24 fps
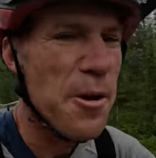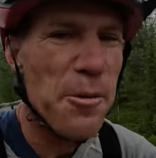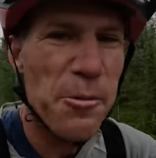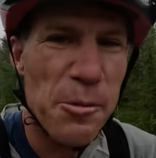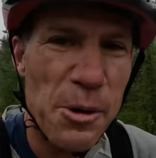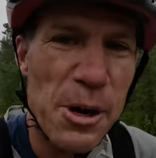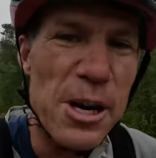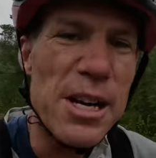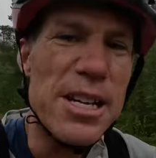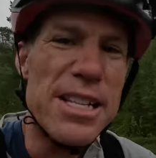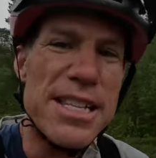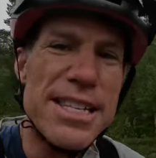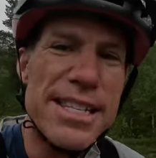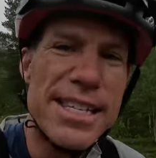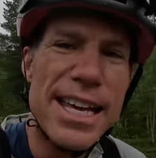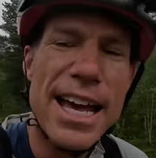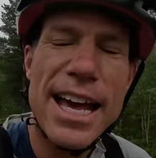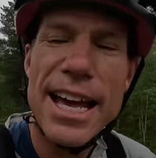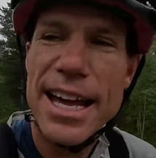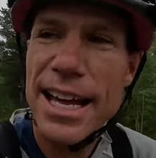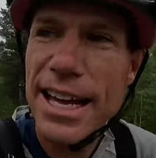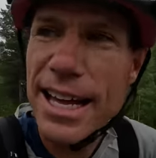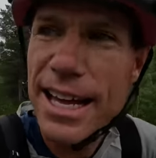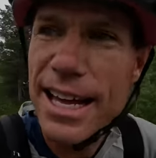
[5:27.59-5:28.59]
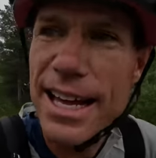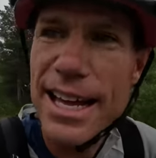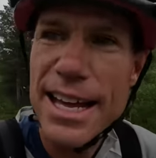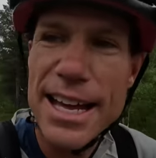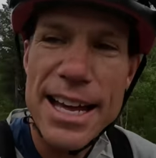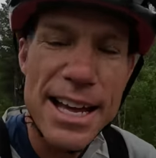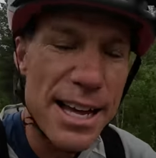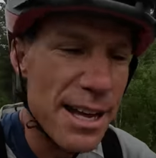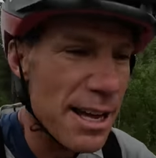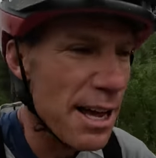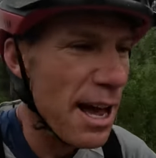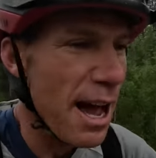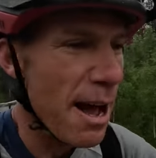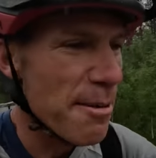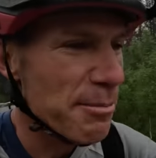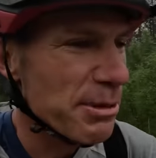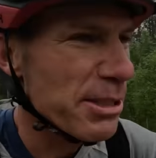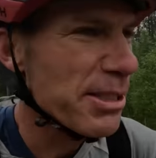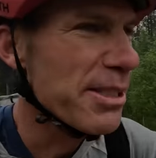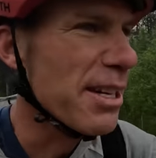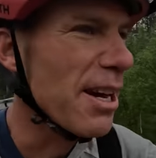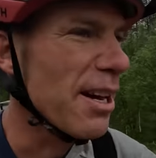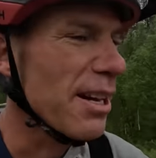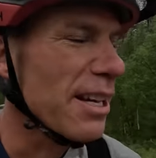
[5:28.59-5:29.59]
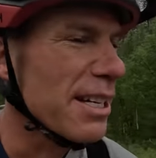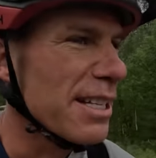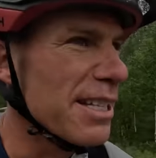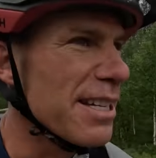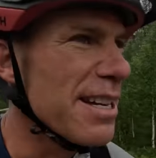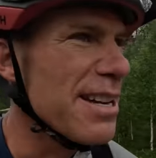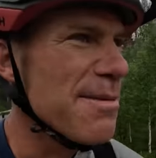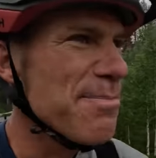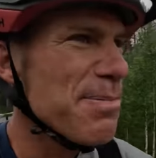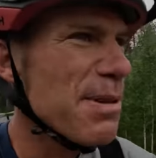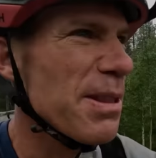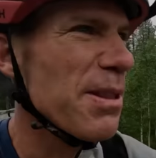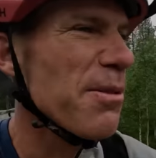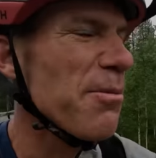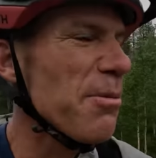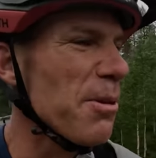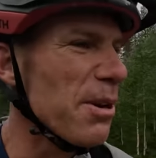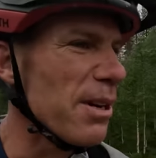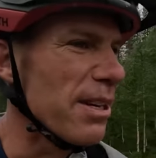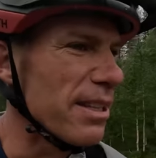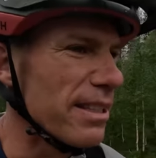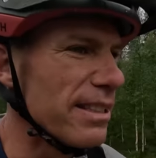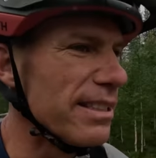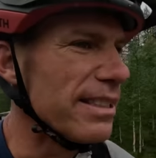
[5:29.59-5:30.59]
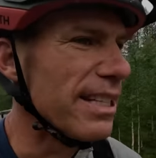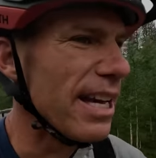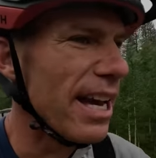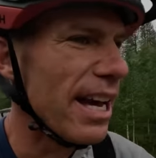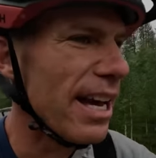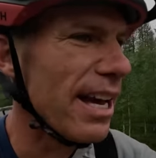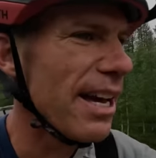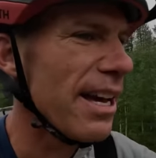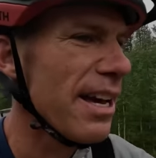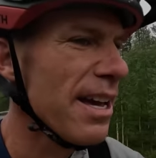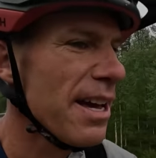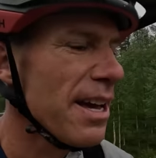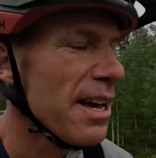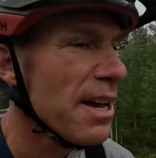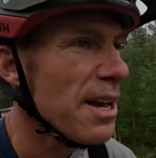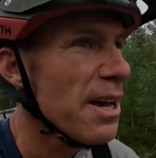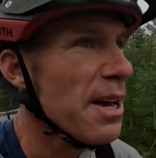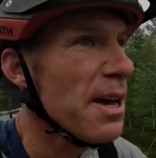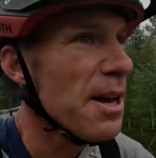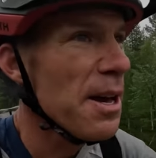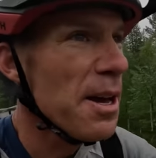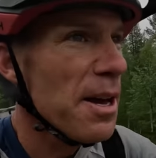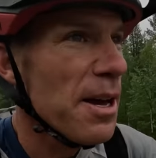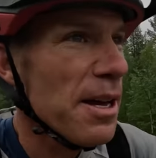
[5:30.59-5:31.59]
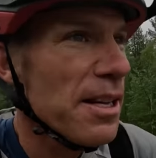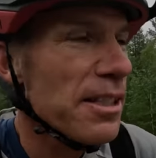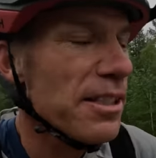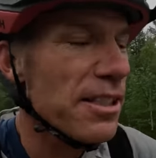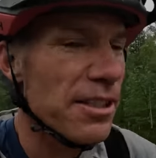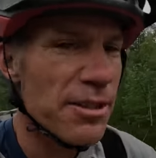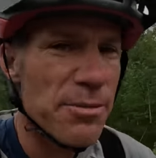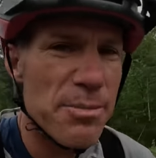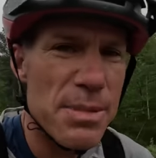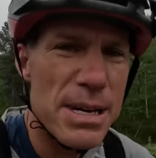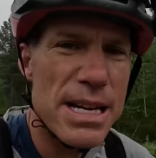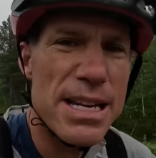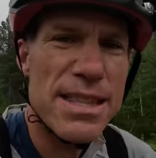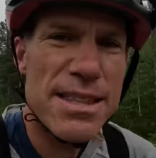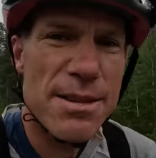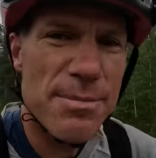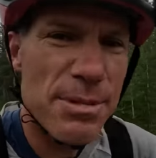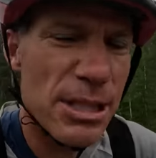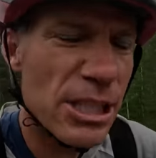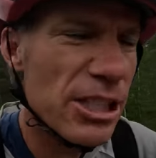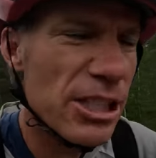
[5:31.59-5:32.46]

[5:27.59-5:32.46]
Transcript: Woods. I'm stuck deep in the woods. Just me and the